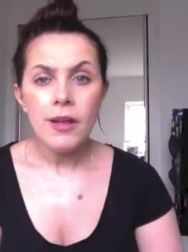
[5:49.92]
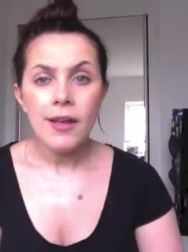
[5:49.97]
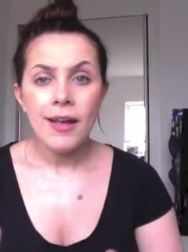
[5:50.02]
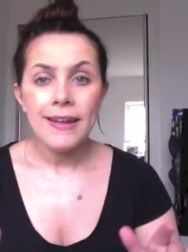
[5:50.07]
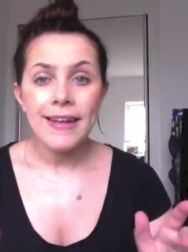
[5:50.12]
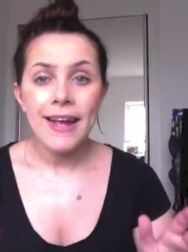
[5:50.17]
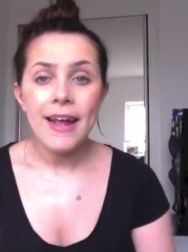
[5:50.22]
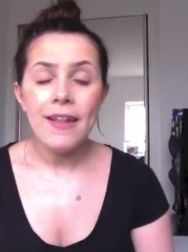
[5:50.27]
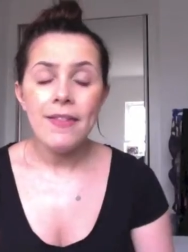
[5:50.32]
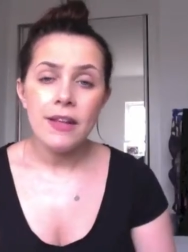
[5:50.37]

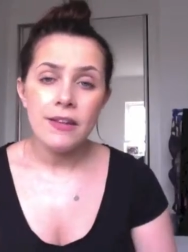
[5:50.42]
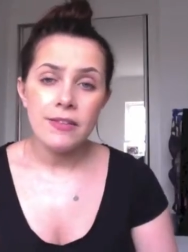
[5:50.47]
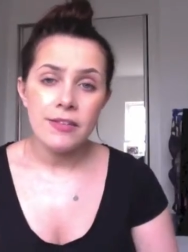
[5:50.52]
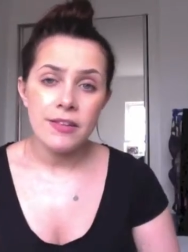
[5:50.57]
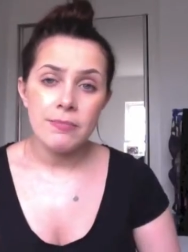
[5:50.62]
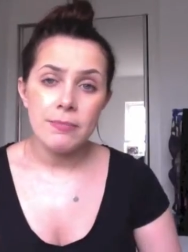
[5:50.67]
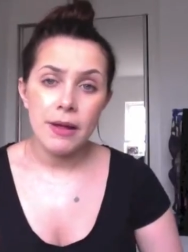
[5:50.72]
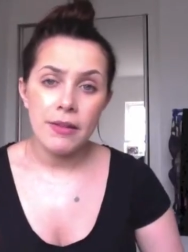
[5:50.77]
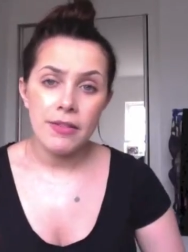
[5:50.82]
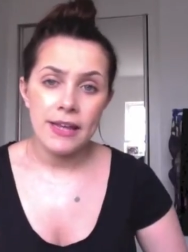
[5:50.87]
Again, this
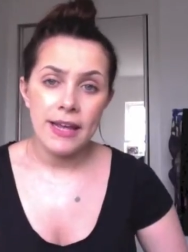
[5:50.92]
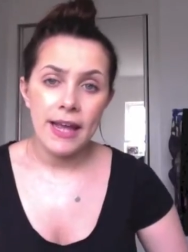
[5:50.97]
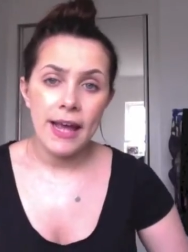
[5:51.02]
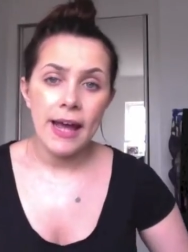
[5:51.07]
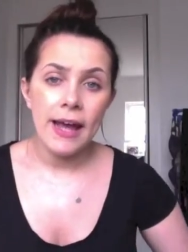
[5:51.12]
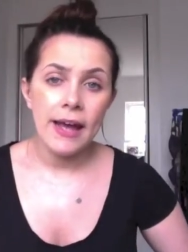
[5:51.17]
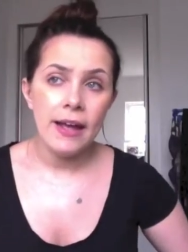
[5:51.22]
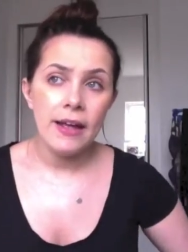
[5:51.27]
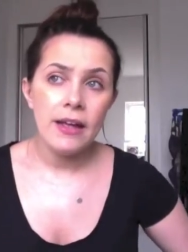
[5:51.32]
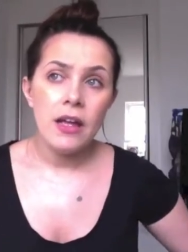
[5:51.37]
is
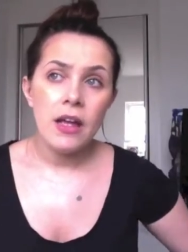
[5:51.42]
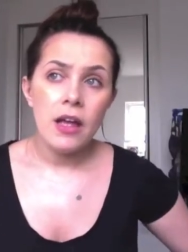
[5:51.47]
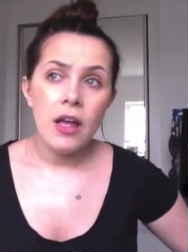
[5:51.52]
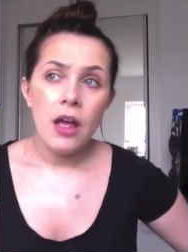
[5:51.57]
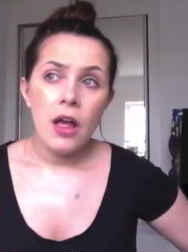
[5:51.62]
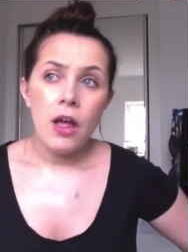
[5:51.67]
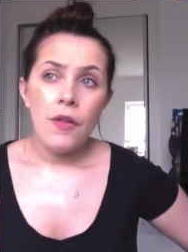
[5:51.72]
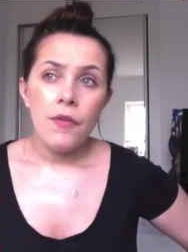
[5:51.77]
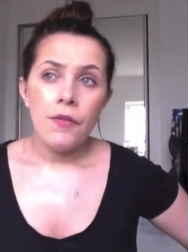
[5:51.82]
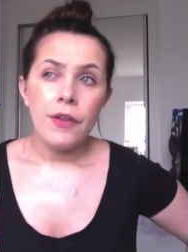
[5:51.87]
Mothercare.
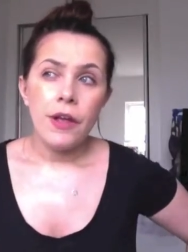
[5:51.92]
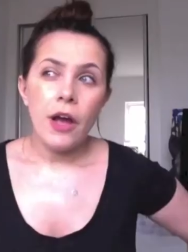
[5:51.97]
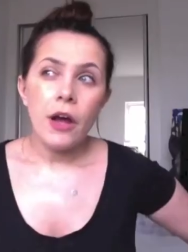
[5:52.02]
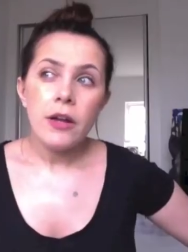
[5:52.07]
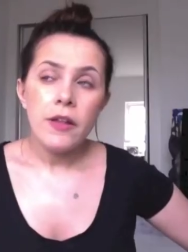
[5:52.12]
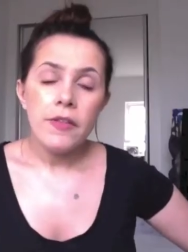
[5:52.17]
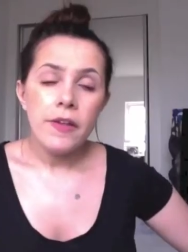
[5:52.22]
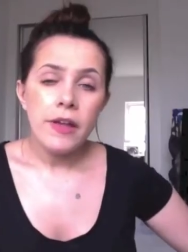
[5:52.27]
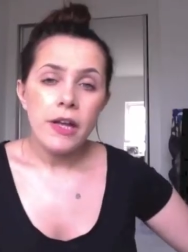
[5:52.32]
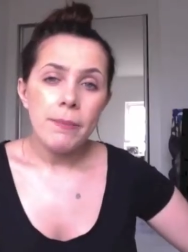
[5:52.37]
The
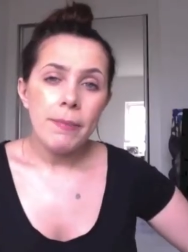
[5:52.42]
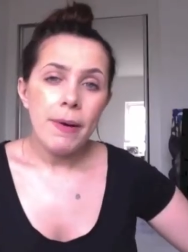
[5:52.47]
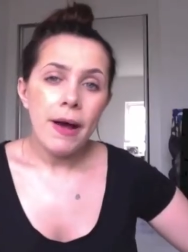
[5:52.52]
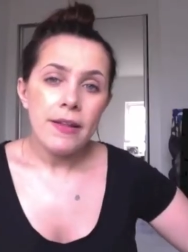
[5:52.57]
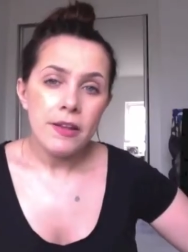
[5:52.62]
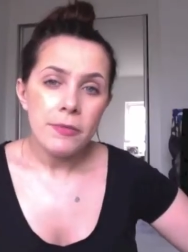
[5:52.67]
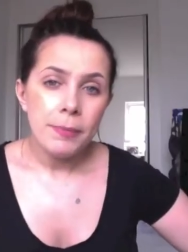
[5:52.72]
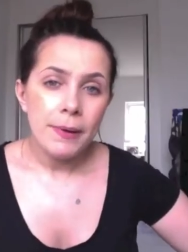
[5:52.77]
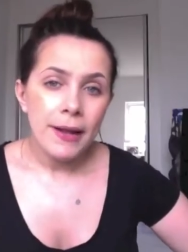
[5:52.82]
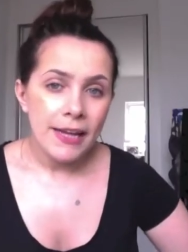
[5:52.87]
only thing about
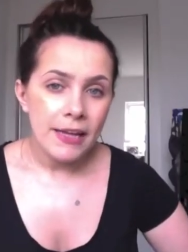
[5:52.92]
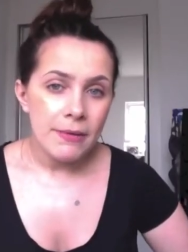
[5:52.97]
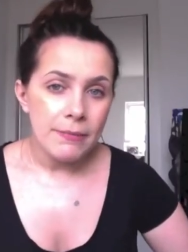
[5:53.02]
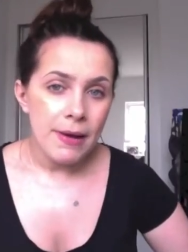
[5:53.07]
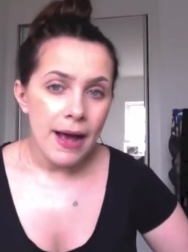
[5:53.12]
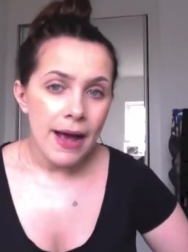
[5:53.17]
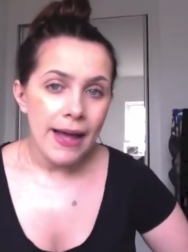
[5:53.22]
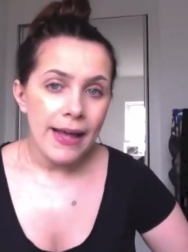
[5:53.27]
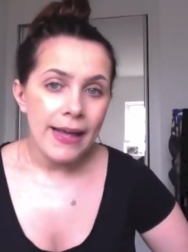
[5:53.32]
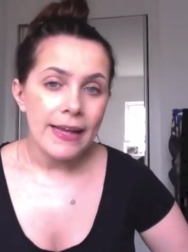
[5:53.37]
this
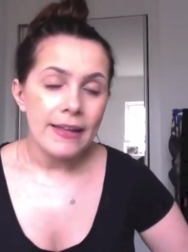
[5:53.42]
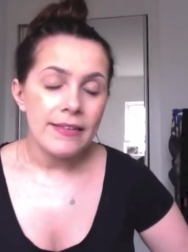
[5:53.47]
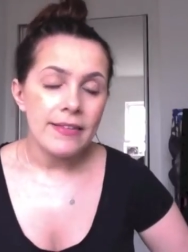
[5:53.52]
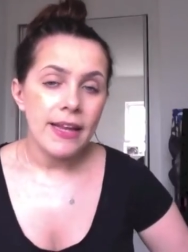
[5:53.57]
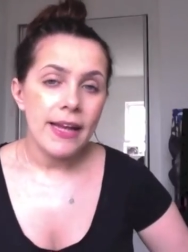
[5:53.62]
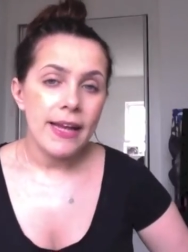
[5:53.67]
playmat is it